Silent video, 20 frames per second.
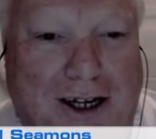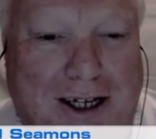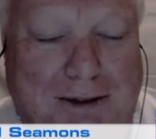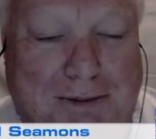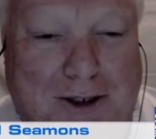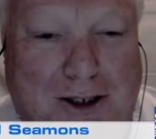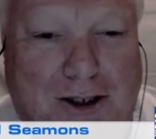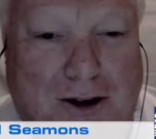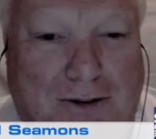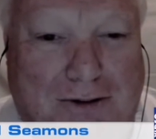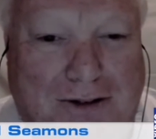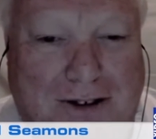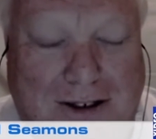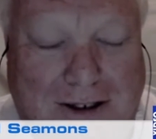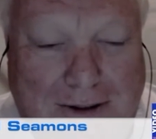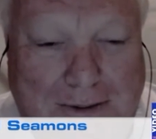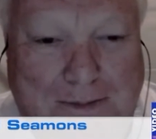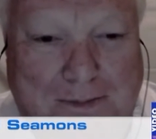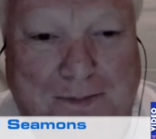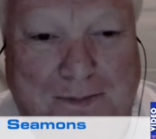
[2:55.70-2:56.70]
himself.
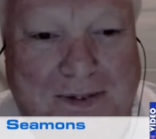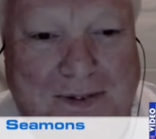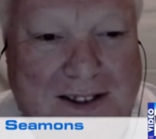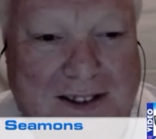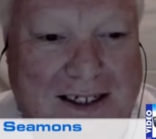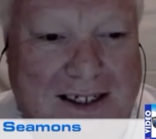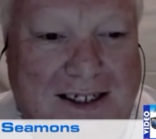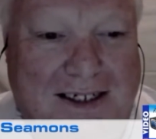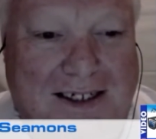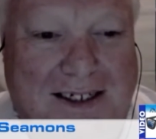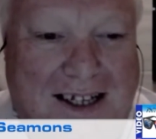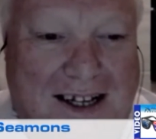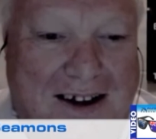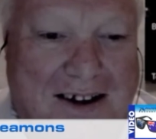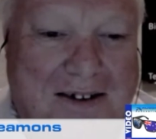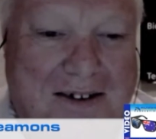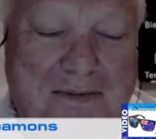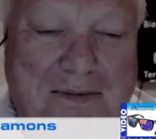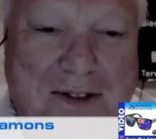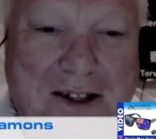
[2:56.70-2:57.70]

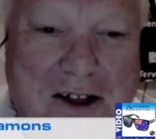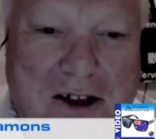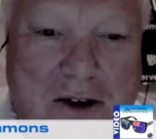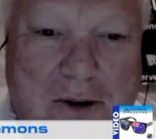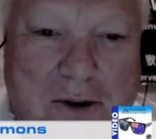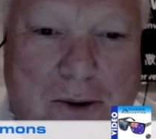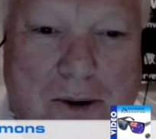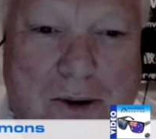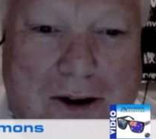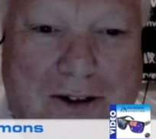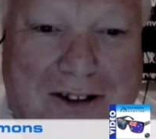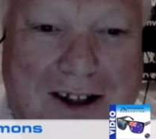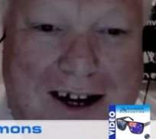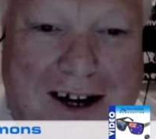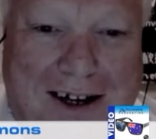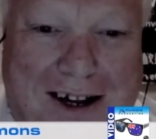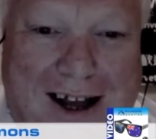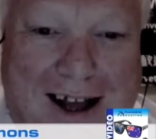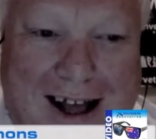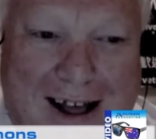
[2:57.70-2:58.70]
So, well
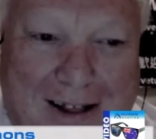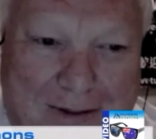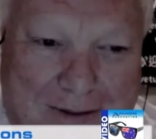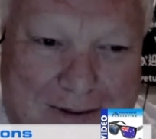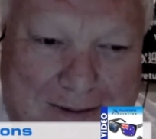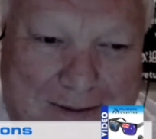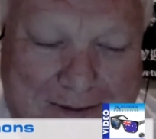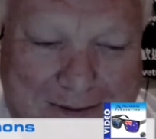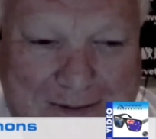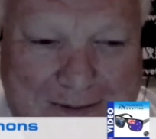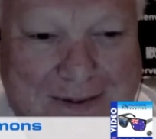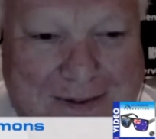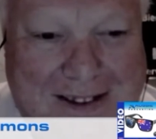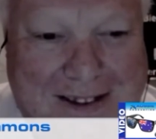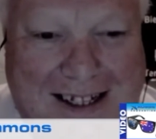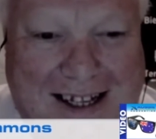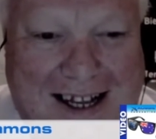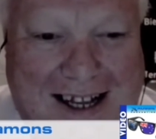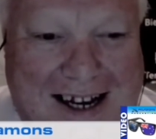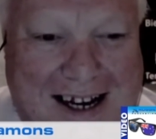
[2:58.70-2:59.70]
done, Garth.
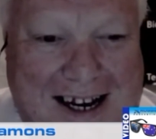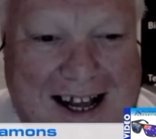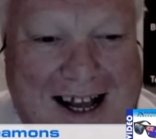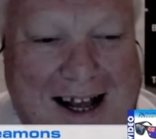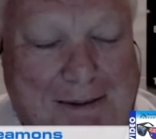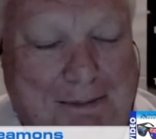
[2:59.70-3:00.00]
And